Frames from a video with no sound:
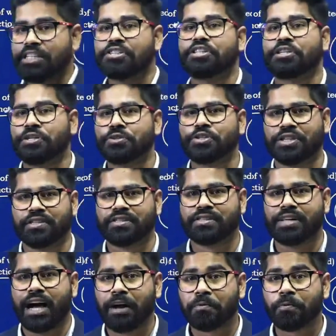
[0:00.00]
institutions
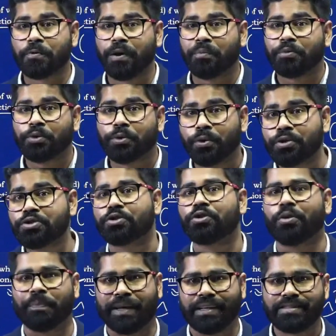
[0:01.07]
are from those
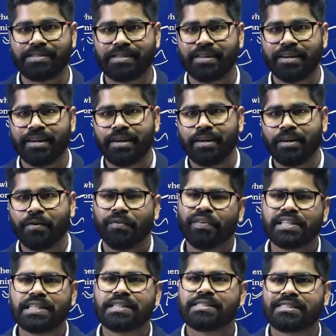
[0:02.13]
groupings
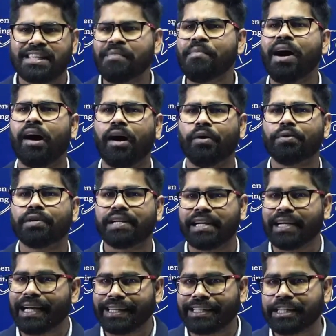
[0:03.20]
which is somehow
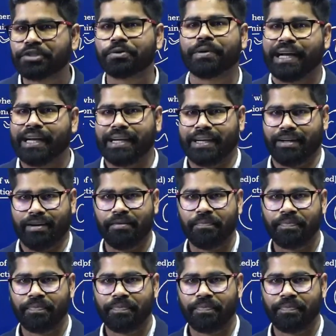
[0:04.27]
related to India.